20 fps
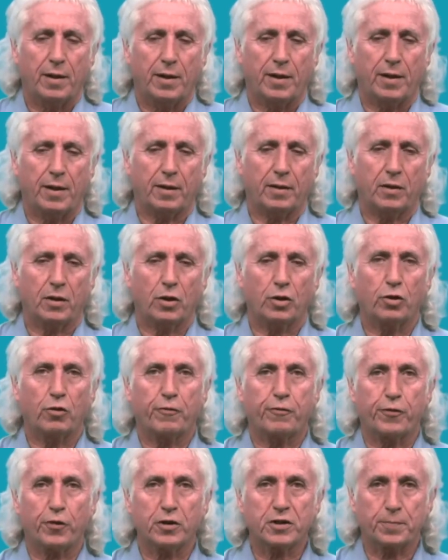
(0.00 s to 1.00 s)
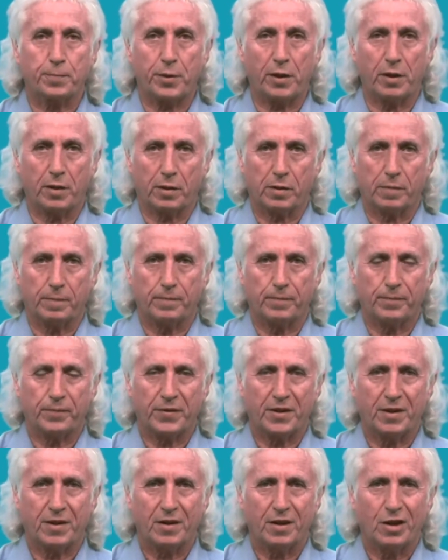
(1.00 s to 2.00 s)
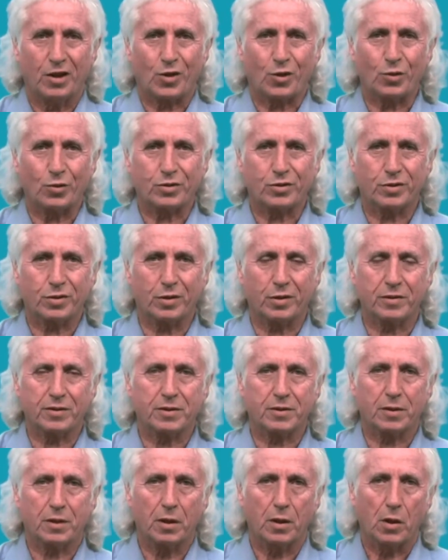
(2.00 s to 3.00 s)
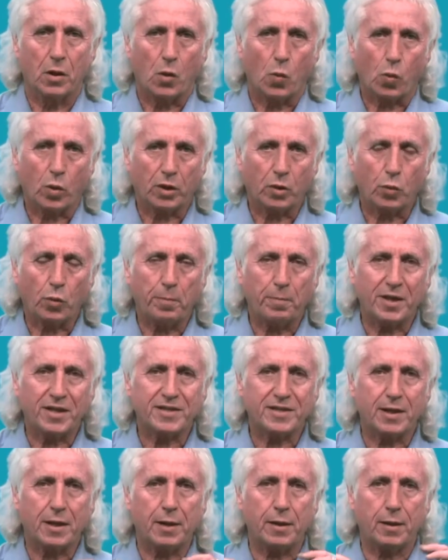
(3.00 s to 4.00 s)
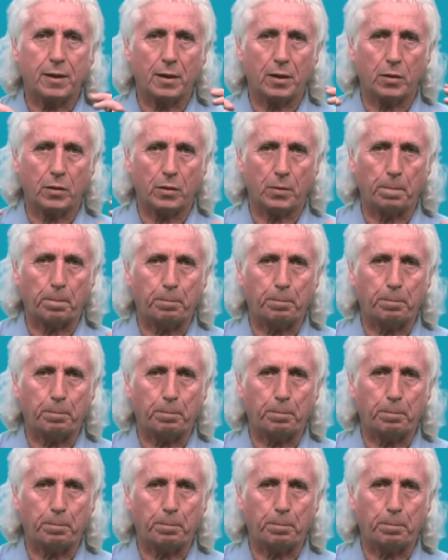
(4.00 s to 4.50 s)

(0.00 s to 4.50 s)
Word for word: And uh, the first pillar concerns what we may say a